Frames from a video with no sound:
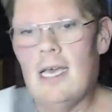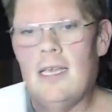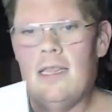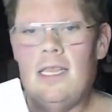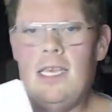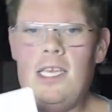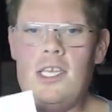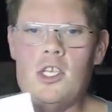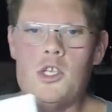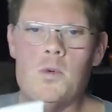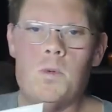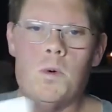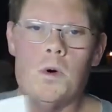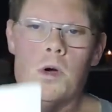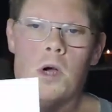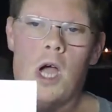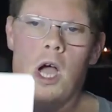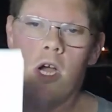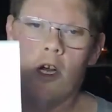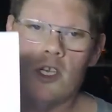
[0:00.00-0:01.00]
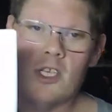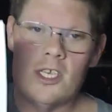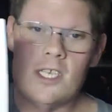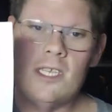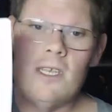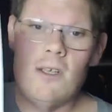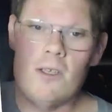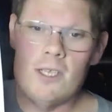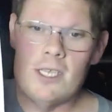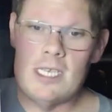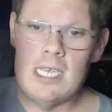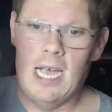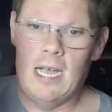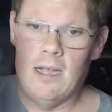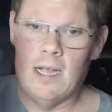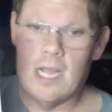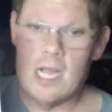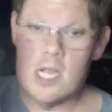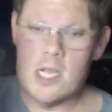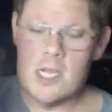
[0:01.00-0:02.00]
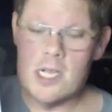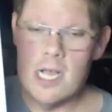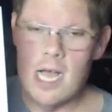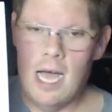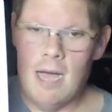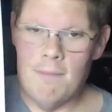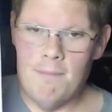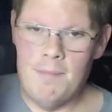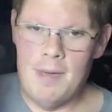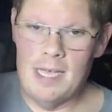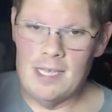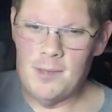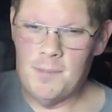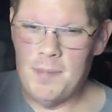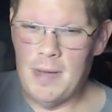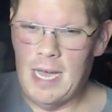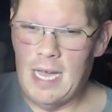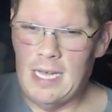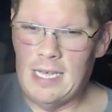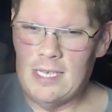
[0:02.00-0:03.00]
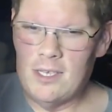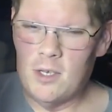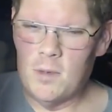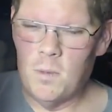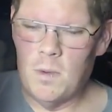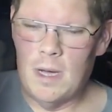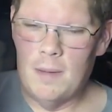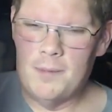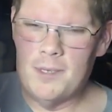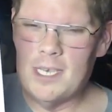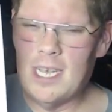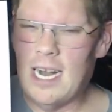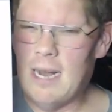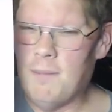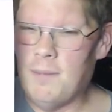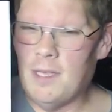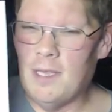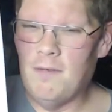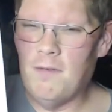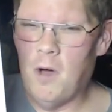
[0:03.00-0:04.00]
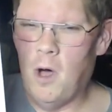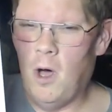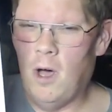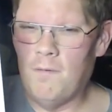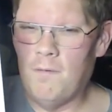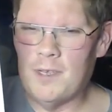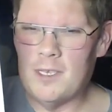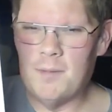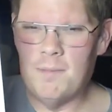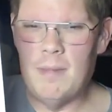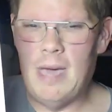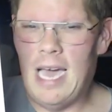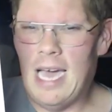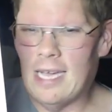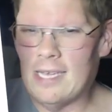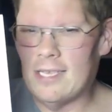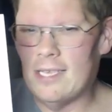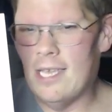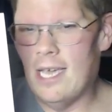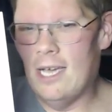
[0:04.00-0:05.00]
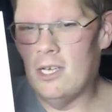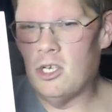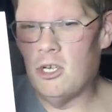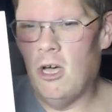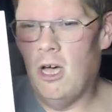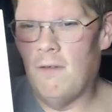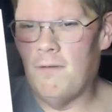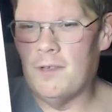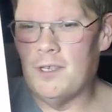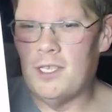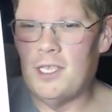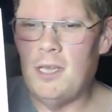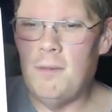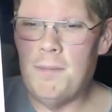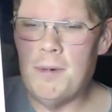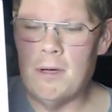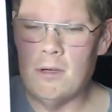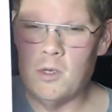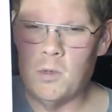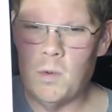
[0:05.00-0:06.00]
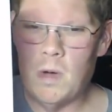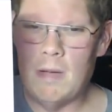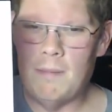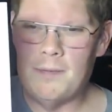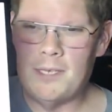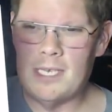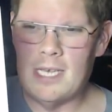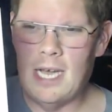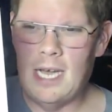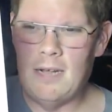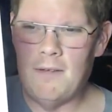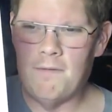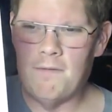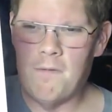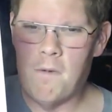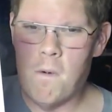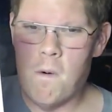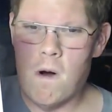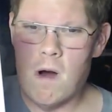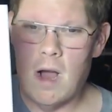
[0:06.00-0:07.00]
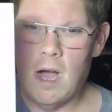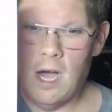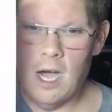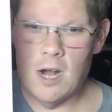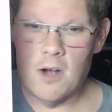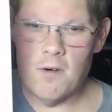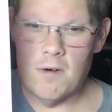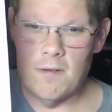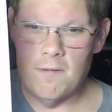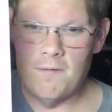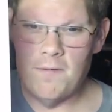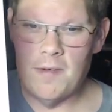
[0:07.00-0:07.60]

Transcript: These were are still selling on Best Buy's website, I believe Office Max slash Office Depot's website for $150.